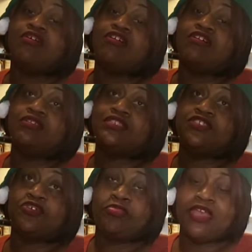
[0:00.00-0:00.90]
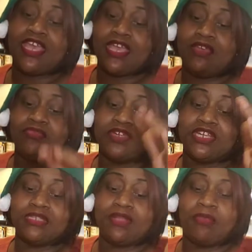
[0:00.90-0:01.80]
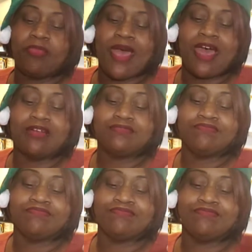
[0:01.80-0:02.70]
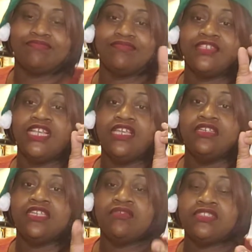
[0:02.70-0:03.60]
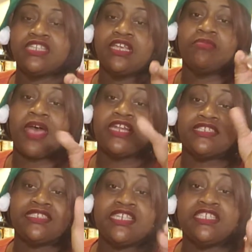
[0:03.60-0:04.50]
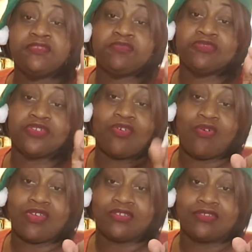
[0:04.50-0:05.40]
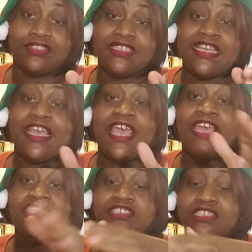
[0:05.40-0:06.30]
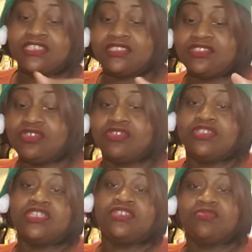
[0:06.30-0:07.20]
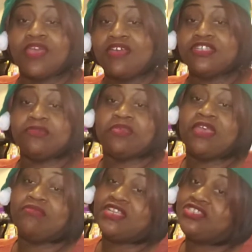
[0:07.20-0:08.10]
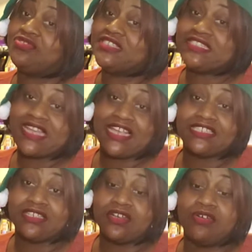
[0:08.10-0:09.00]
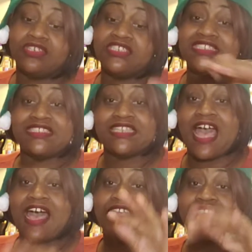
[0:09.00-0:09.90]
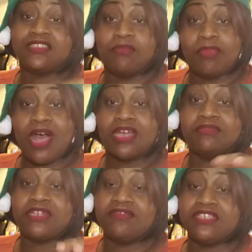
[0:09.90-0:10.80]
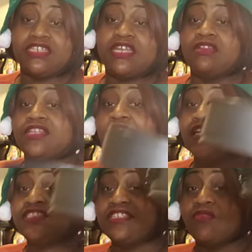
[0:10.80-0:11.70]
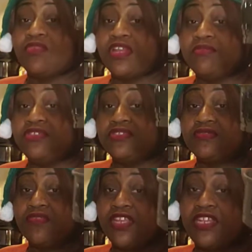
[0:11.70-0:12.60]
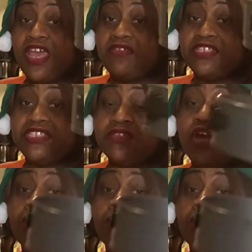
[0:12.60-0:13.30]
oil your pan with about, give or take about a teaspoon of oil. And just circle it around your pan. Make sure it's nice and coated, the sides, the bottom, and everything. Now, like I said, what I'm using right now is